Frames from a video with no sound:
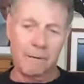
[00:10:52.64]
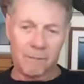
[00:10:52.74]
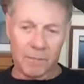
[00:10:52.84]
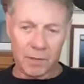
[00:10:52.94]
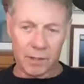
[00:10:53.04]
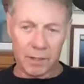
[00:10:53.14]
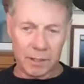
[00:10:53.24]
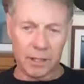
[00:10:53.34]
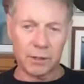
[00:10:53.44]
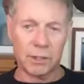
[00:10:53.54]
the
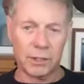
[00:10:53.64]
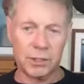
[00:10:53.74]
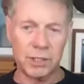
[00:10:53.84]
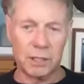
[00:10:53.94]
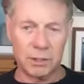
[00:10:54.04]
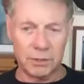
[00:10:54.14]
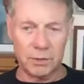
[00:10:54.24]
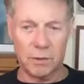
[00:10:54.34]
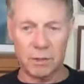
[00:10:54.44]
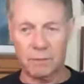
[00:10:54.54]
adherent cells,
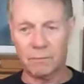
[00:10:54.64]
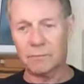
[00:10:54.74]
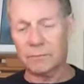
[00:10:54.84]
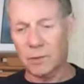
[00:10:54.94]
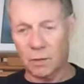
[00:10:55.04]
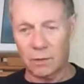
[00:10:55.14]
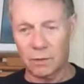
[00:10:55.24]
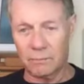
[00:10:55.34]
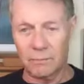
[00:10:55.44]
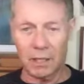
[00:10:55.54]
or the
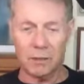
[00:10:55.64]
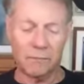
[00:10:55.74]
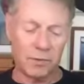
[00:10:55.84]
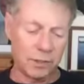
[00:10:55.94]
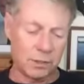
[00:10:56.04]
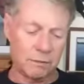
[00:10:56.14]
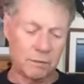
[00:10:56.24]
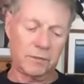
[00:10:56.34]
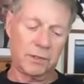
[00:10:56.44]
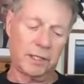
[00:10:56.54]
so-called macrophage
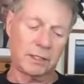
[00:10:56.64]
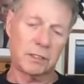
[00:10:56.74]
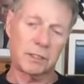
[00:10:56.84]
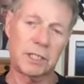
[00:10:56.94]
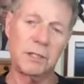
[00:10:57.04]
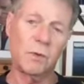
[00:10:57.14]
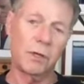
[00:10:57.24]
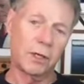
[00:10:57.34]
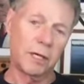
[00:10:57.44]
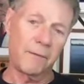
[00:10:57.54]
things, to see
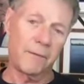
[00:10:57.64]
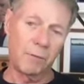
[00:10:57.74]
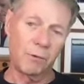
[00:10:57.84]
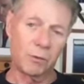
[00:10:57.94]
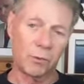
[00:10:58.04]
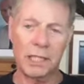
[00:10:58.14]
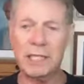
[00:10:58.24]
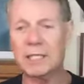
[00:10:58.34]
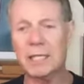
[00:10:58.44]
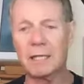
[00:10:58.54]
whether or not they would
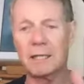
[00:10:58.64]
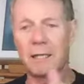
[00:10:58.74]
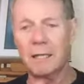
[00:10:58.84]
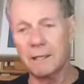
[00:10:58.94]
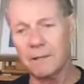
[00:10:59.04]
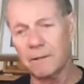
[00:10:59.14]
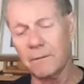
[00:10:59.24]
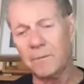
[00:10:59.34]
release anything into the